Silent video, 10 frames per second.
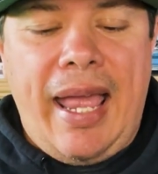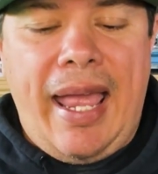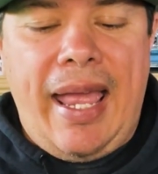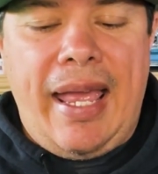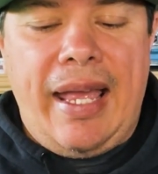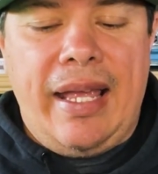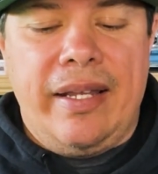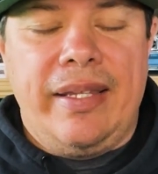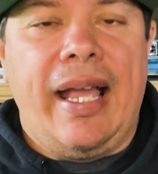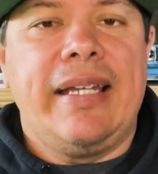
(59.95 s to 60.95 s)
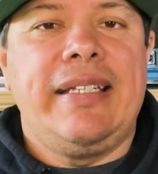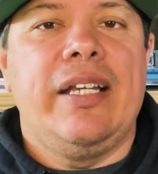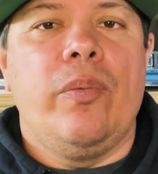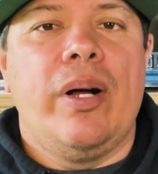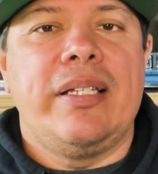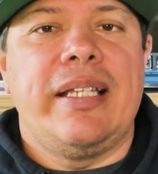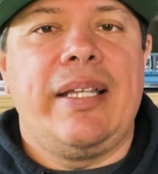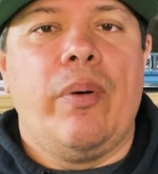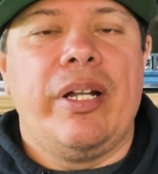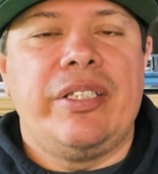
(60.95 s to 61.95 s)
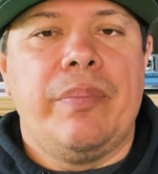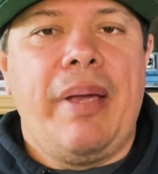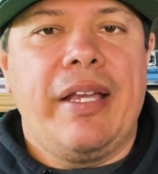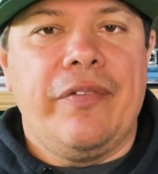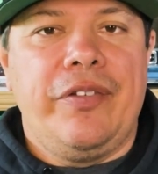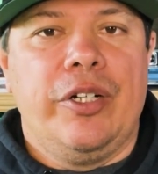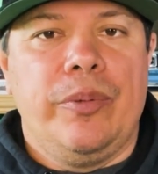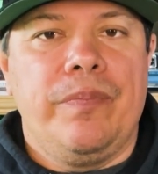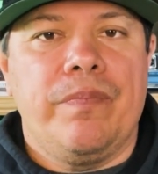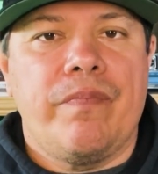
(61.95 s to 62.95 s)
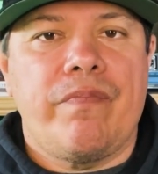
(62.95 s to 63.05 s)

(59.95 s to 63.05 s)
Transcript: And the idea was that they wanted to make a film